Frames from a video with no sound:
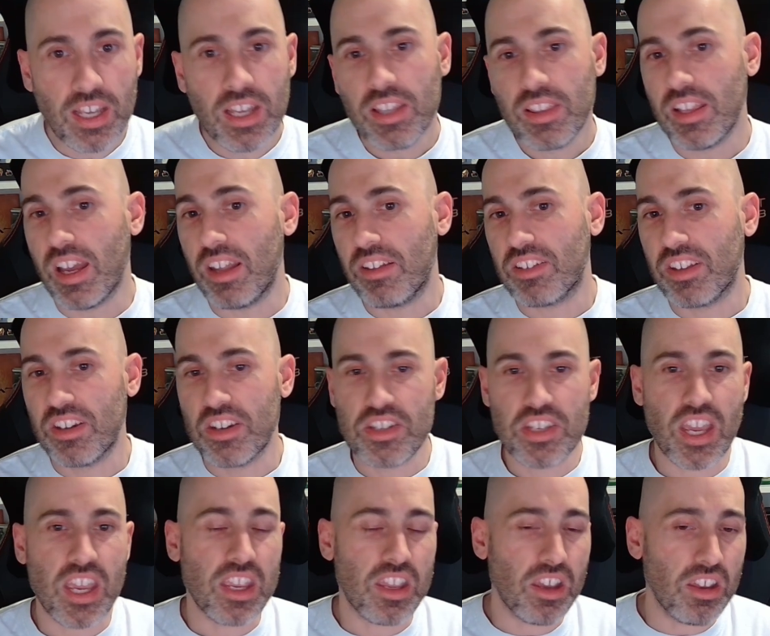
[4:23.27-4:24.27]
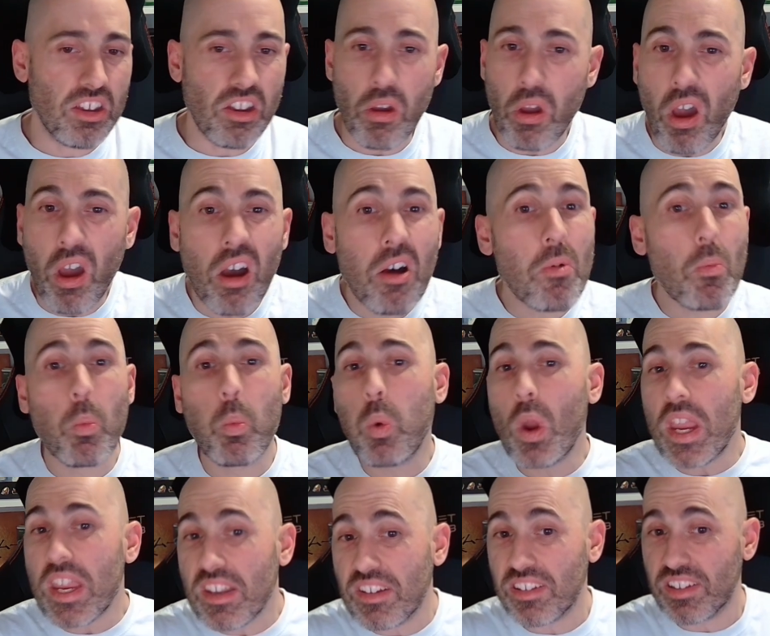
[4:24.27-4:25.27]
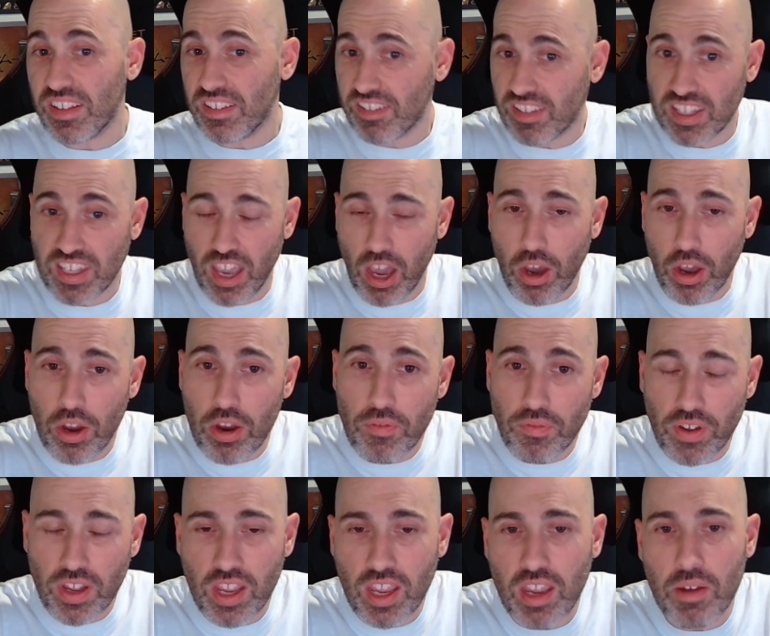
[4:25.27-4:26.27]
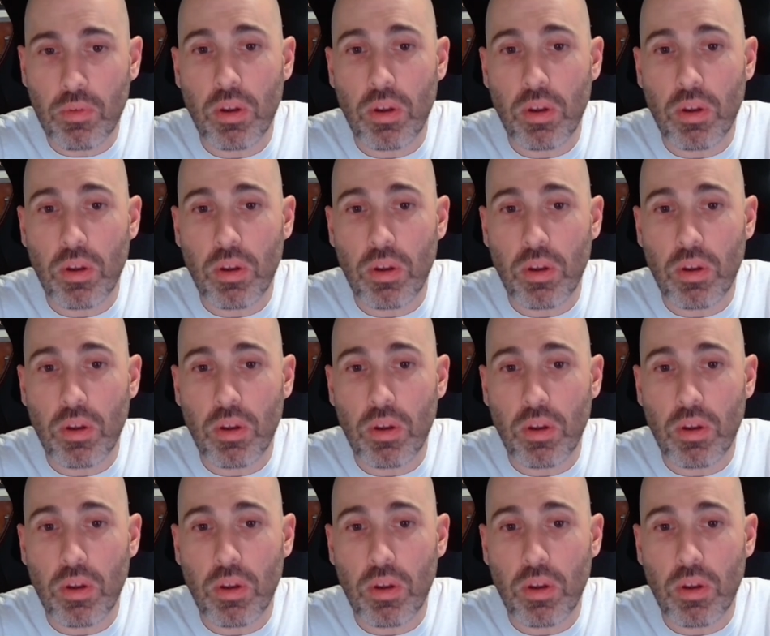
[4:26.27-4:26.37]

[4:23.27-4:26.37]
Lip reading: That's going to take weeks to get over here.